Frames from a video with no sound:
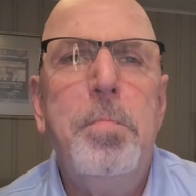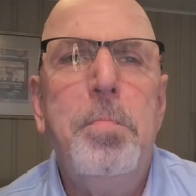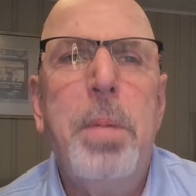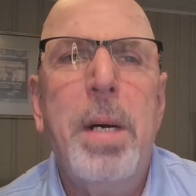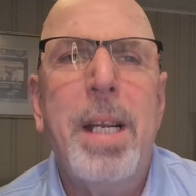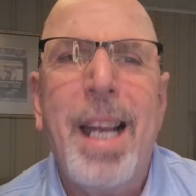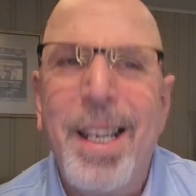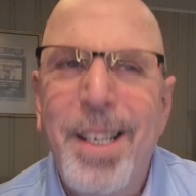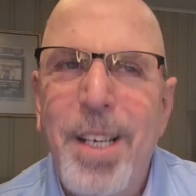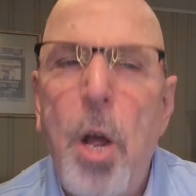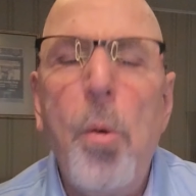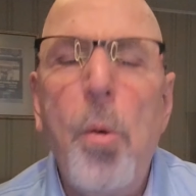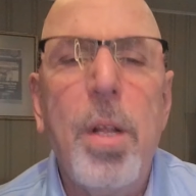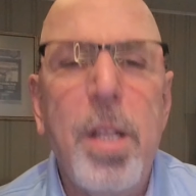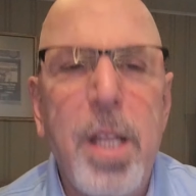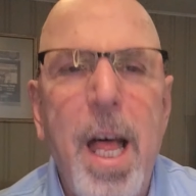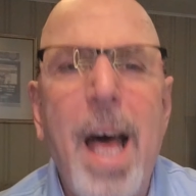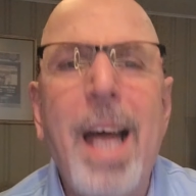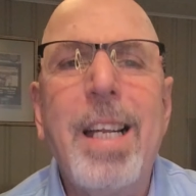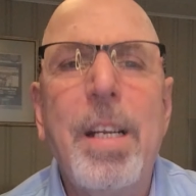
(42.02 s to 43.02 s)
But I know a
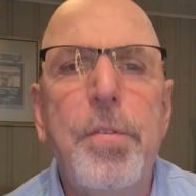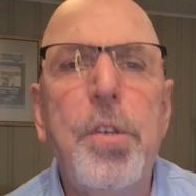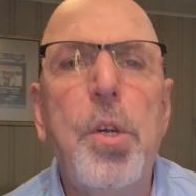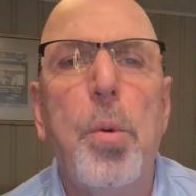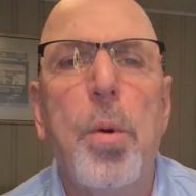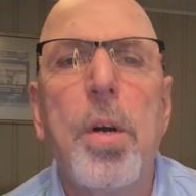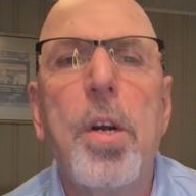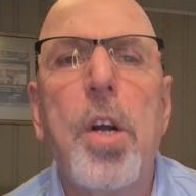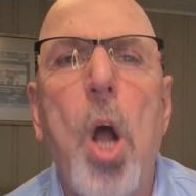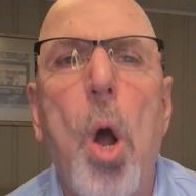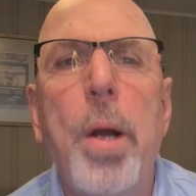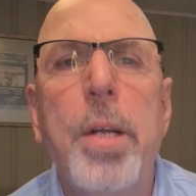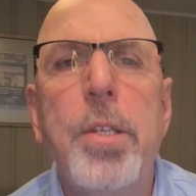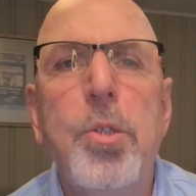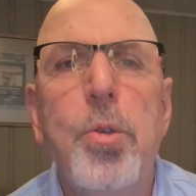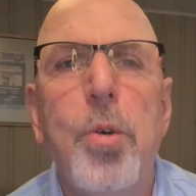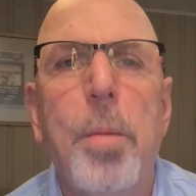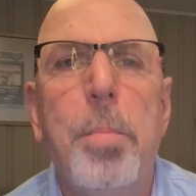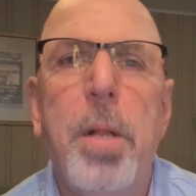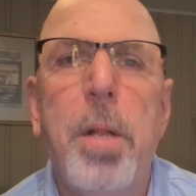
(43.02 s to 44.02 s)
lot of you are going
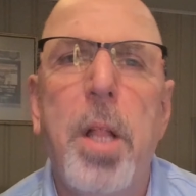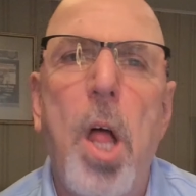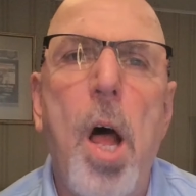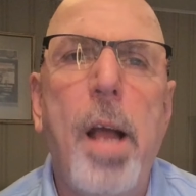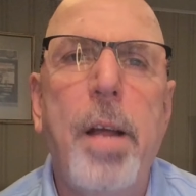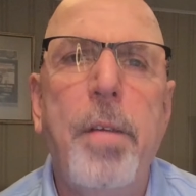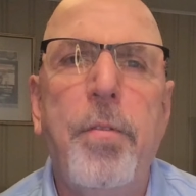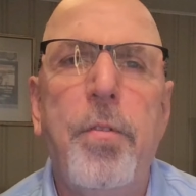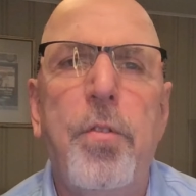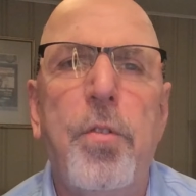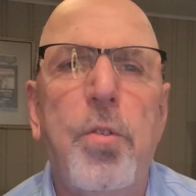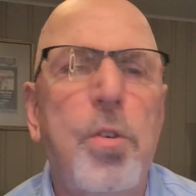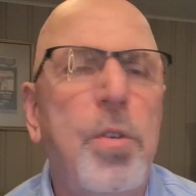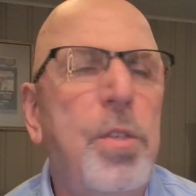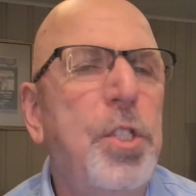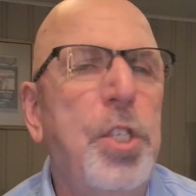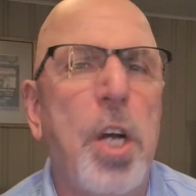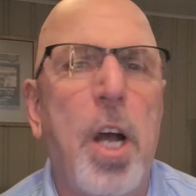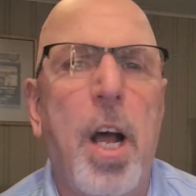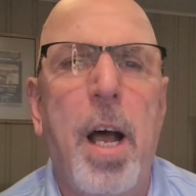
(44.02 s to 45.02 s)
to apply for
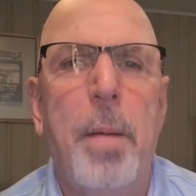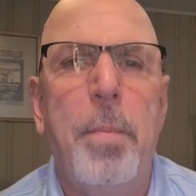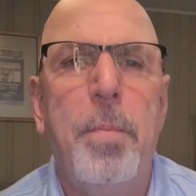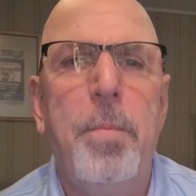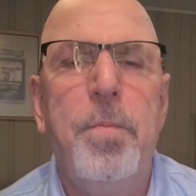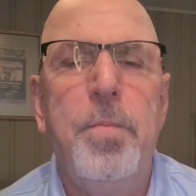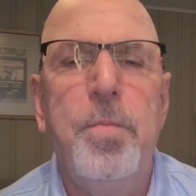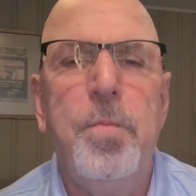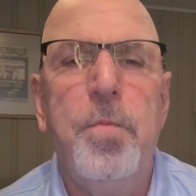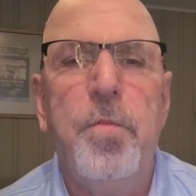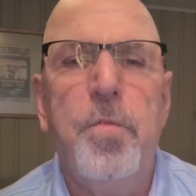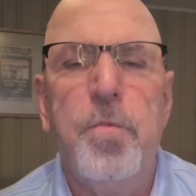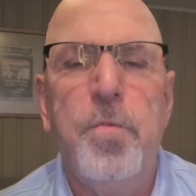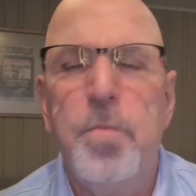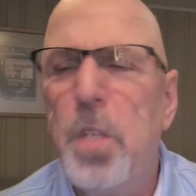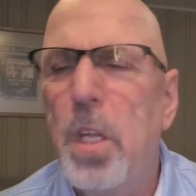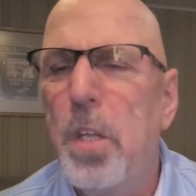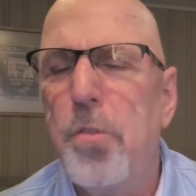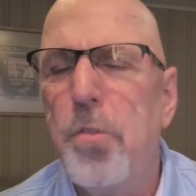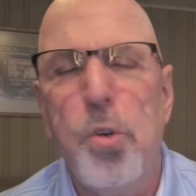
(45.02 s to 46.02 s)
a job
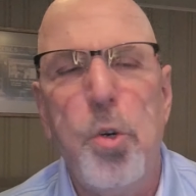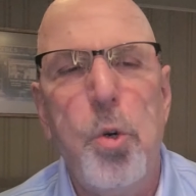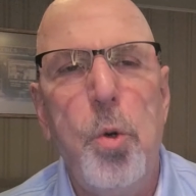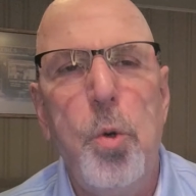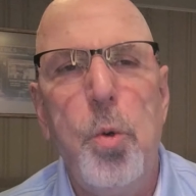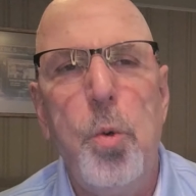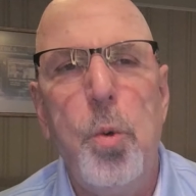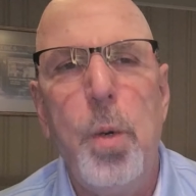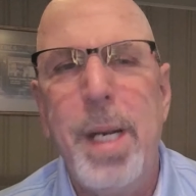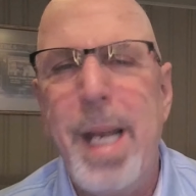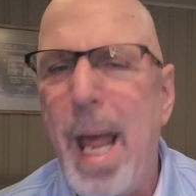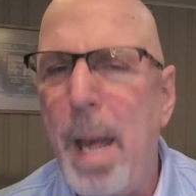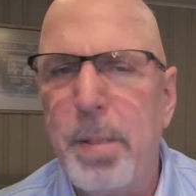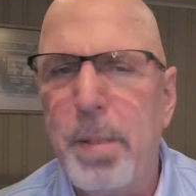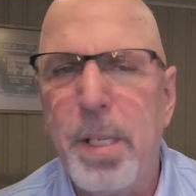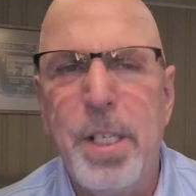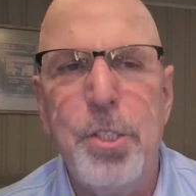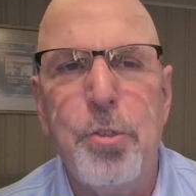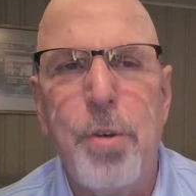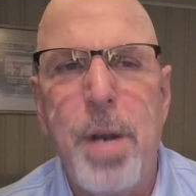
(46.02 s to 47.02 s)
through an
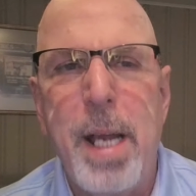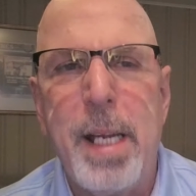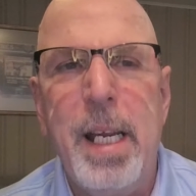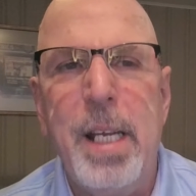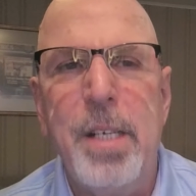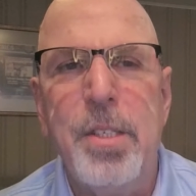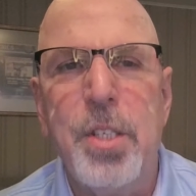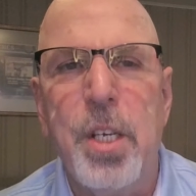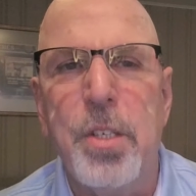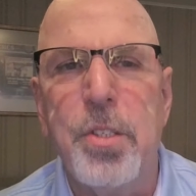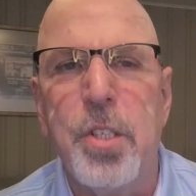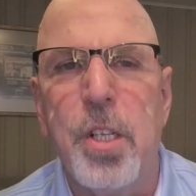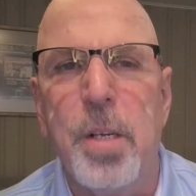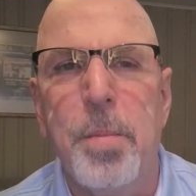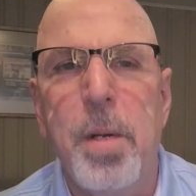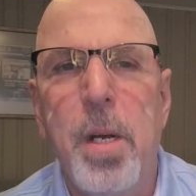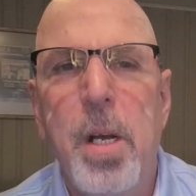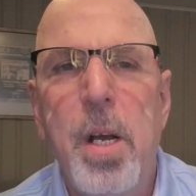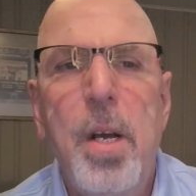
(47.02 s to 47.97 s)
applicant tracking system.